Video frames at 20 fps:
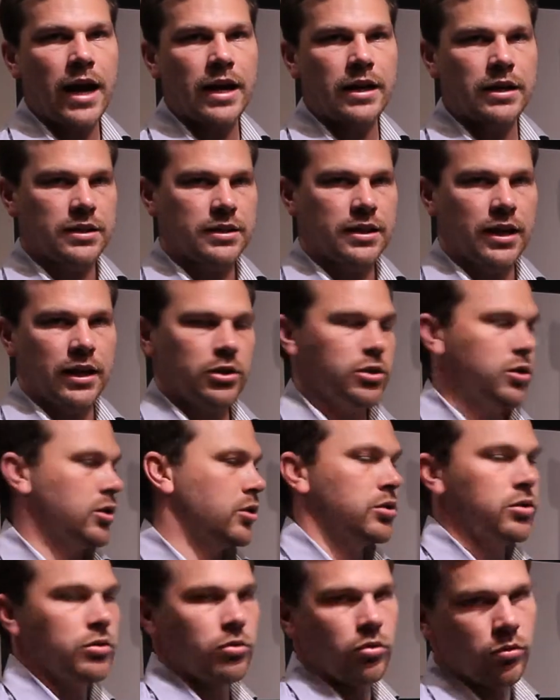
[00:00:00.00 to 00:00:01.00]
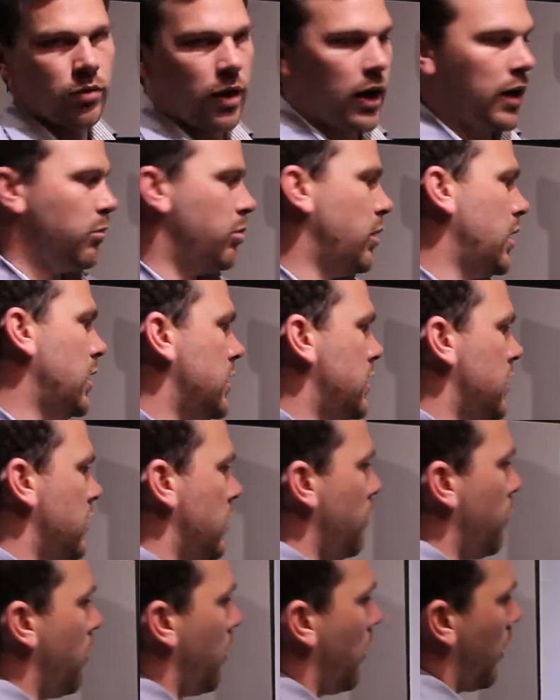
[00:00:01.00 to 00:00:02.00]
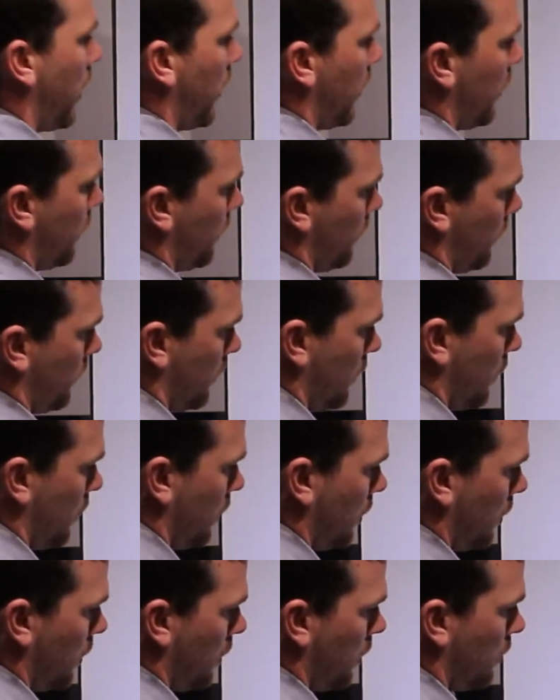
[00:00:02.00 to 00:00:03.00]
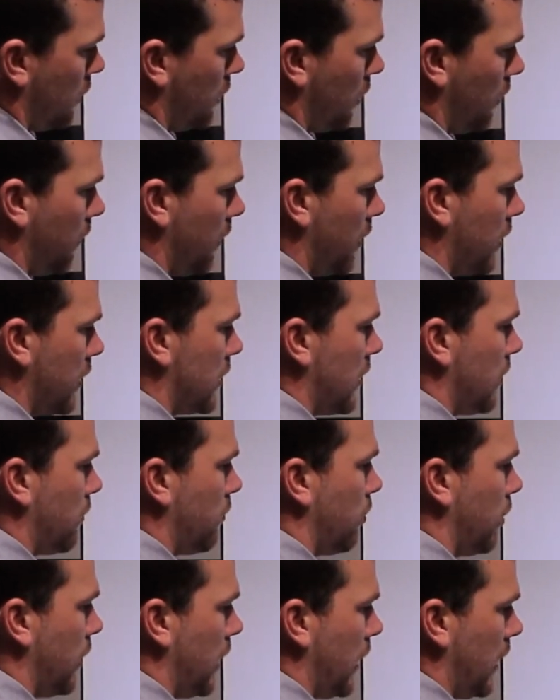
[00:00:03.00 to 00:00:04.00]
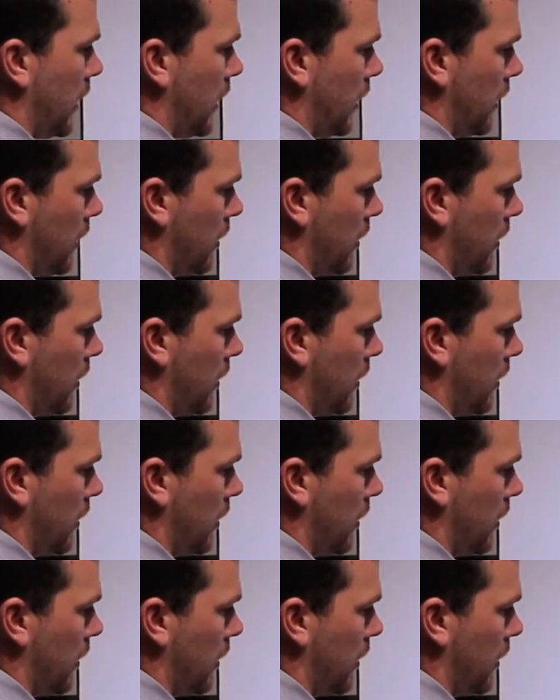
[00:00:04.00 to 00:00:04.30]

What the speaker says: sections, or 8 pieces of the pie. So very simply,